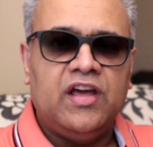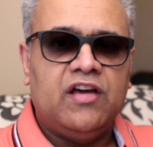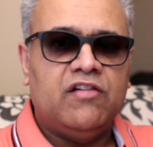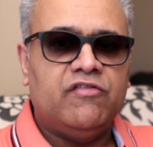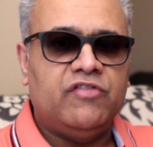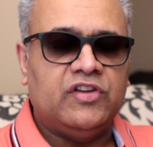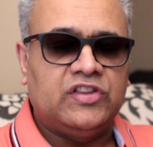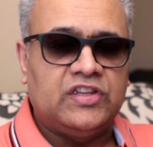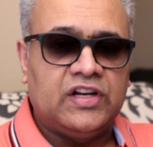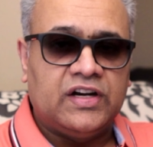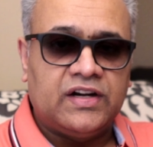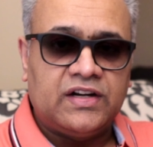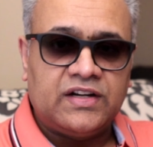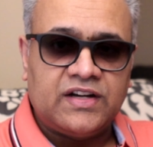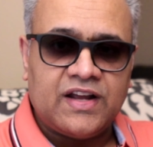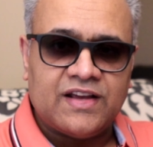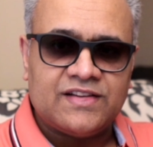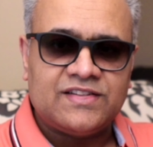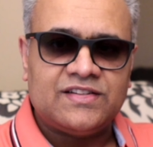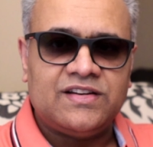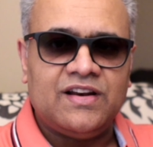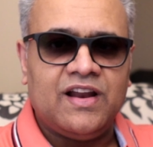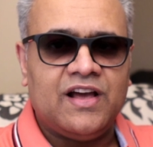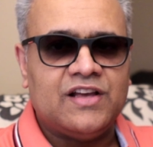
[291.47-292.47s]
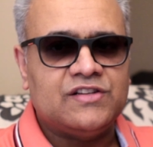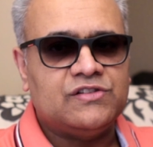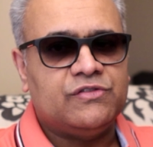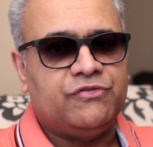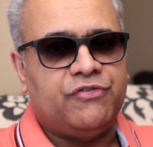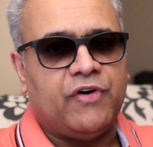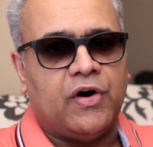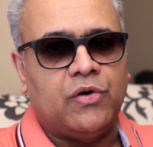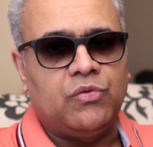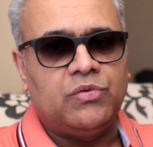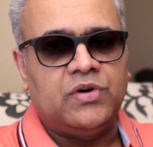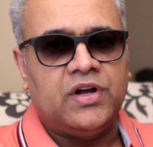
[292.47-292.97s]
with Tesla's
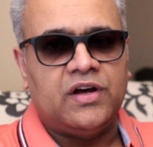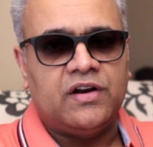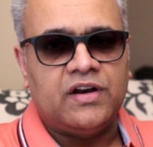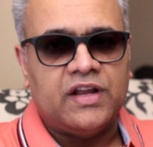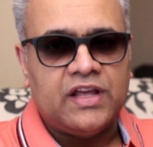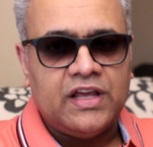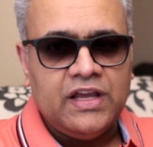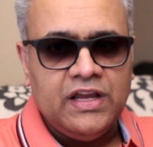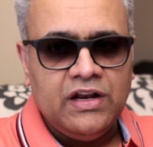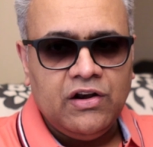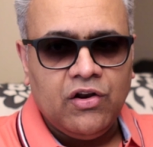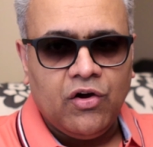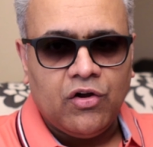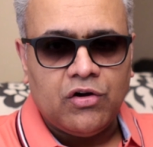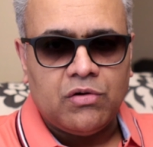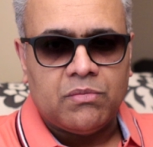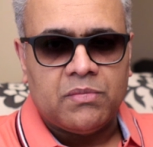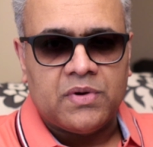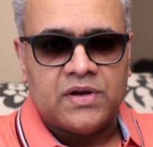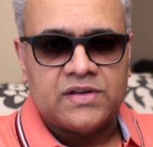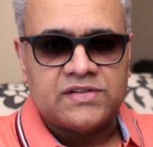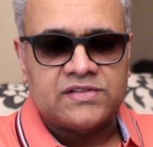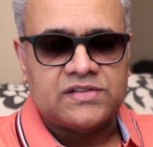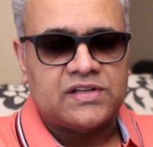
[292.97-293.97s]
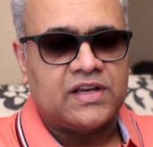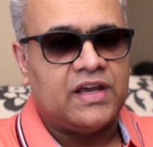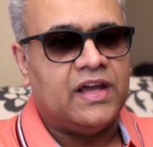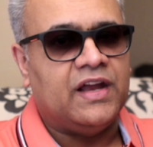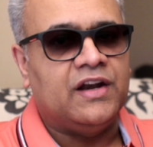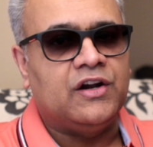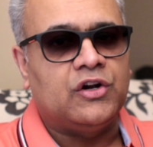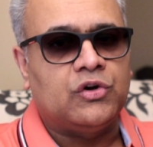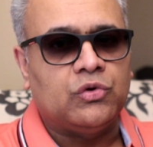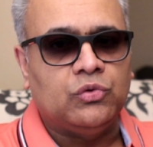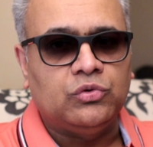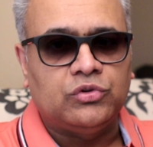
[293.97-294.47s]
founder Elon Musk
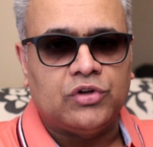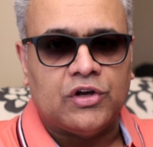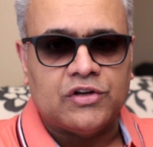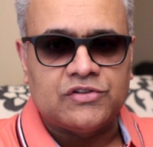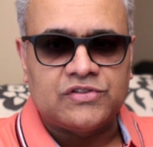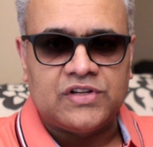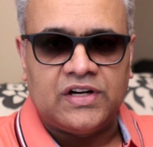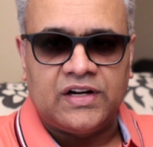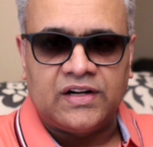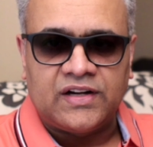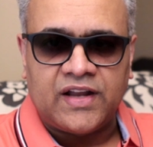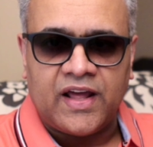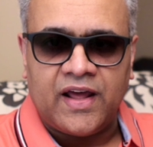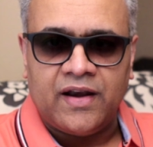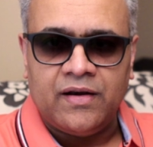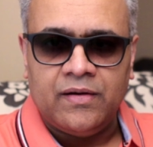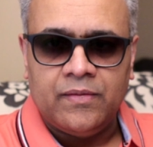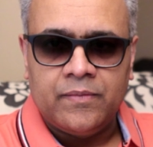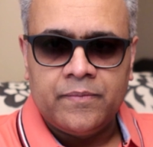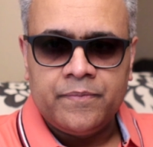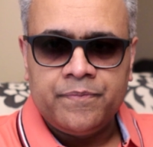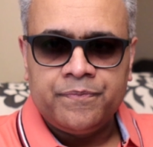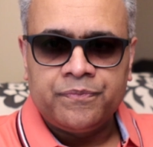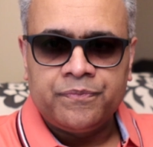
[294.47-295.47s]
in two thousand ten,